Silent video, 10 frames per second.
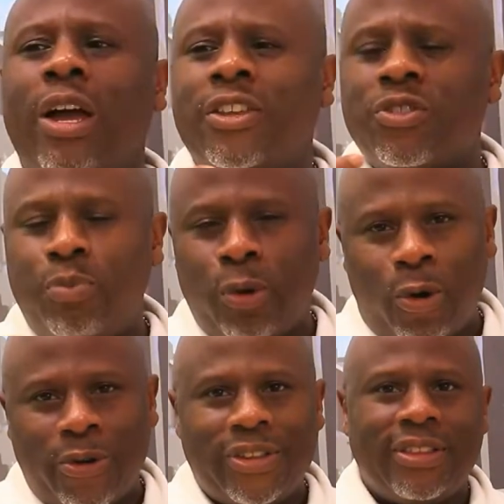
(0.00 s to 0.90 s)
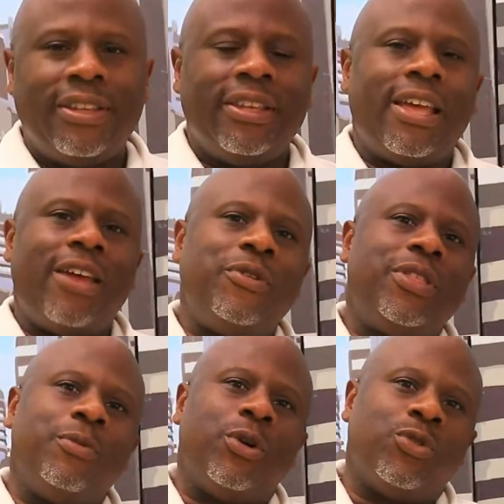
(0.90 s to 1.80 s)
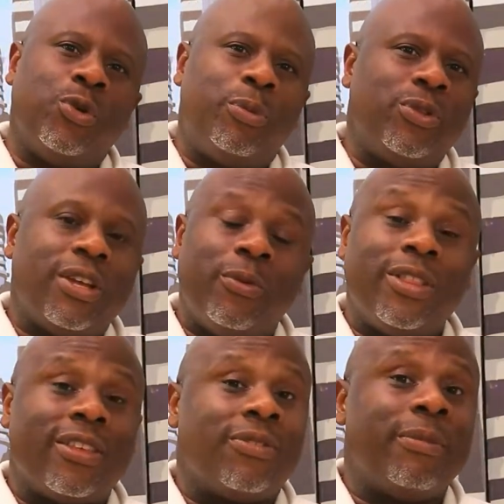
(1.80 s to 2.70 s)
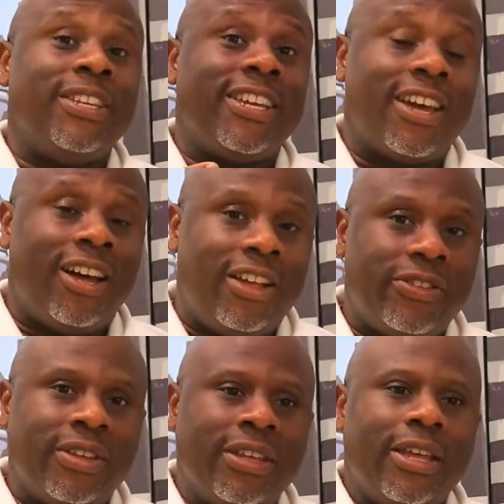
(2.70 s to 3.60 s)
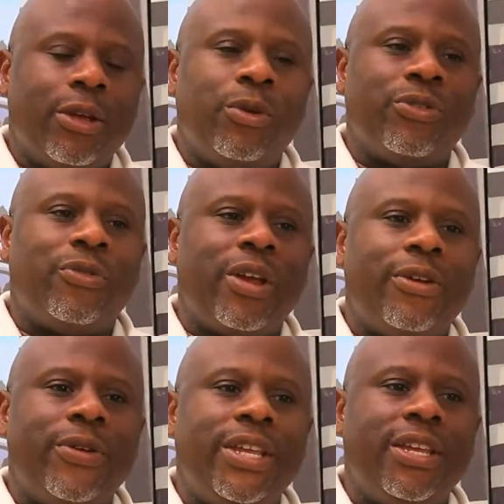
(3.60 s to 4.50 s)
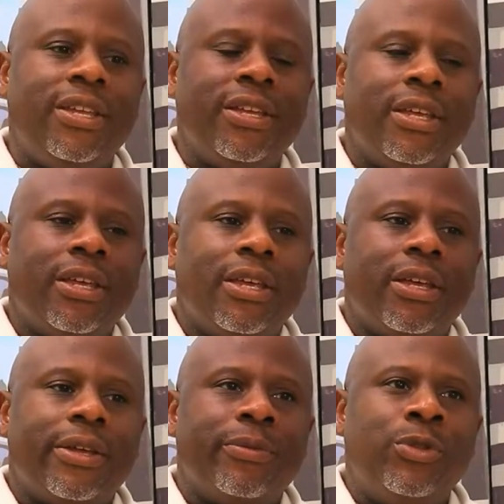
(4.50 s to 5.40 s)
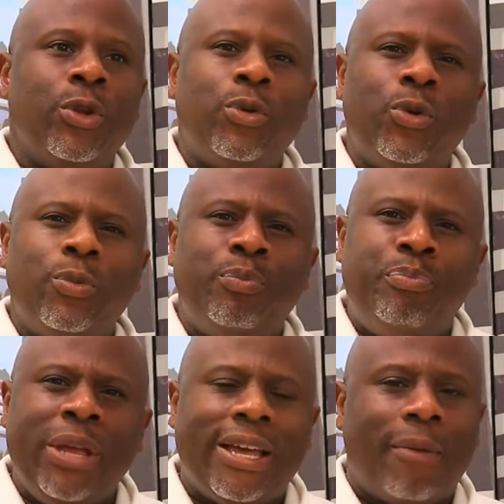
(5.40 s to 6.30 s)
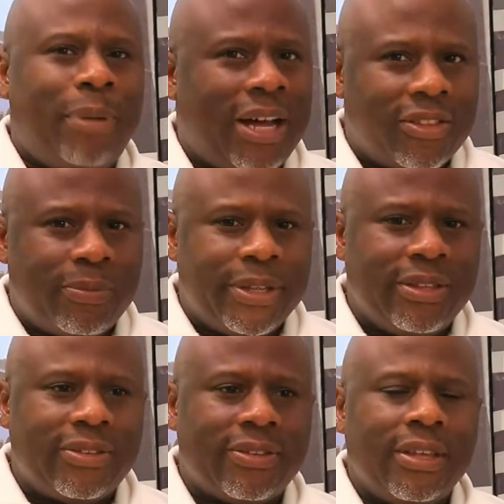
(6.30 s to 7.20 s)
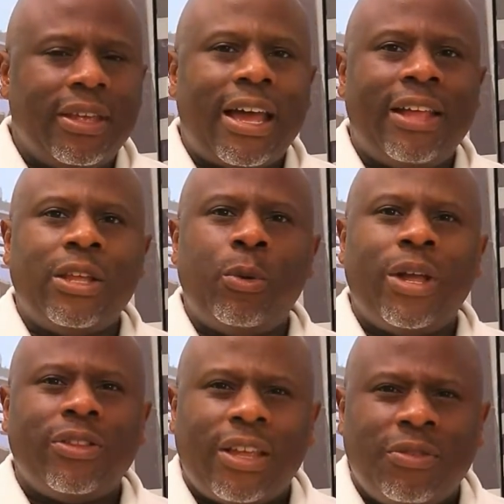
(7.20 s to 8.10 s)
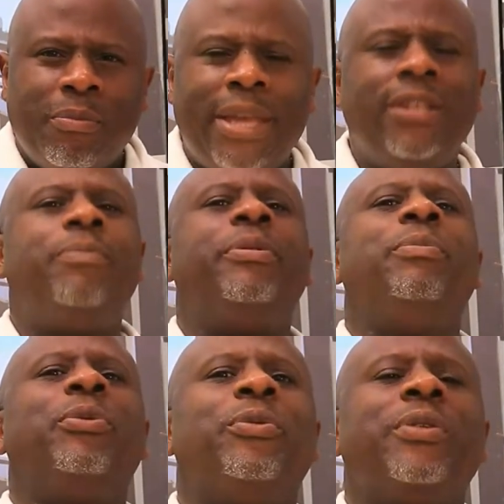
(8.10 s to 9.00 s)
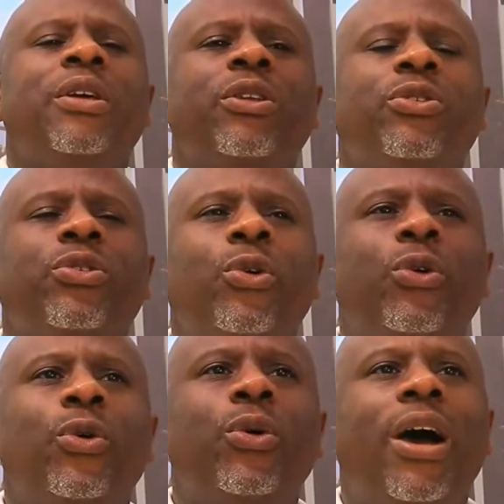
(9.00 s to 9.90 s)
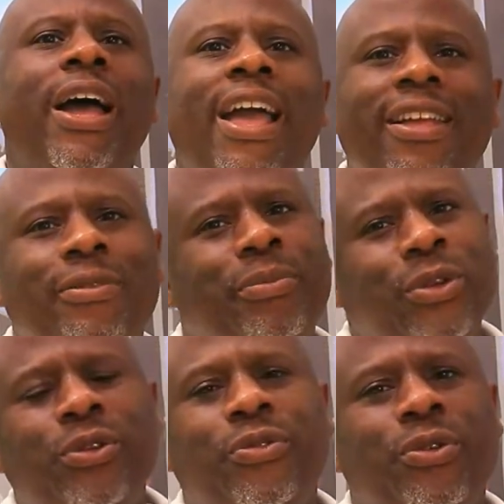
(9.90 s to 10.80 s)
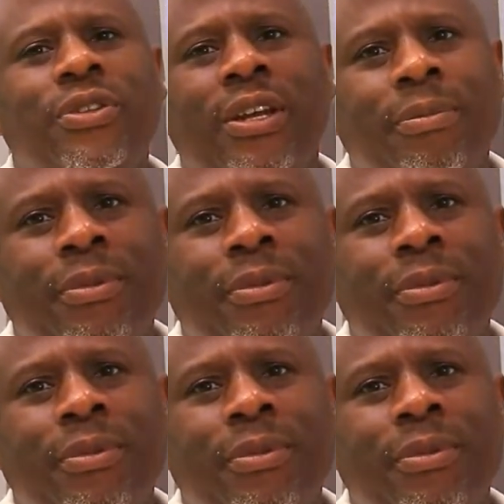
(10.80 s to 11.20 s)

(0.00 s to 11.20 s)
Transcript: exploring. Everything was open. There weren't as many cars. It was no big apartments, and there weren't as many people. So I had a beautiful time.